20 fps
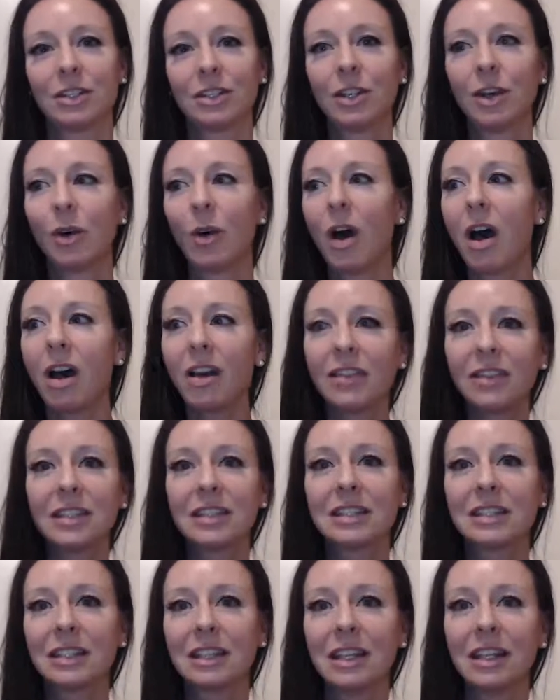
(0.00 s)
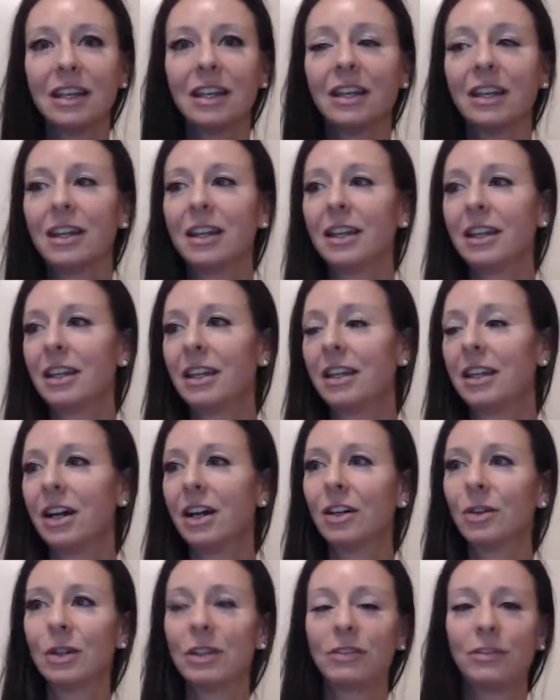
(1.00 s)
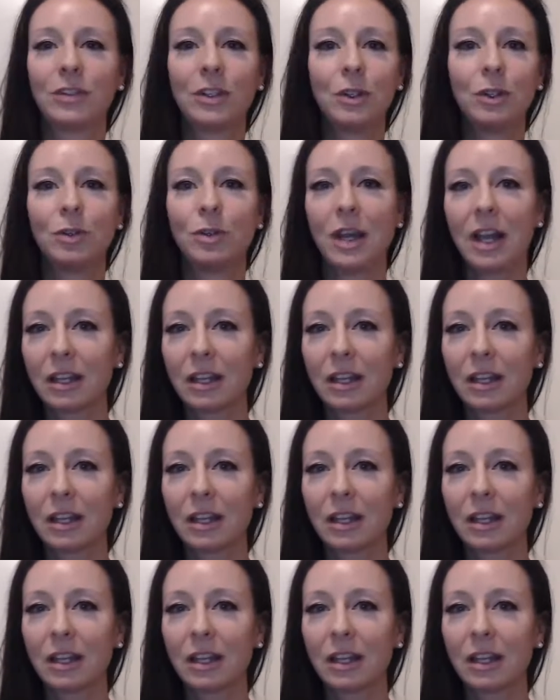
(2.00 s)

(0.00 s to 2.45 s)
So obviously, if you